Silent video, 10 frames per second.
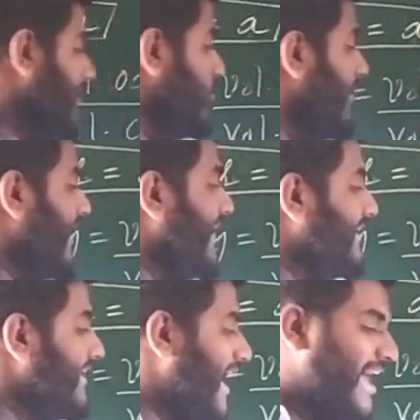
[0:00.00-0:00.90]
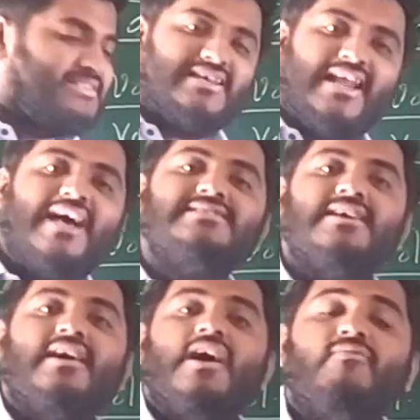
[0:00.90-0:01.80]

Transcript: You are getting answer as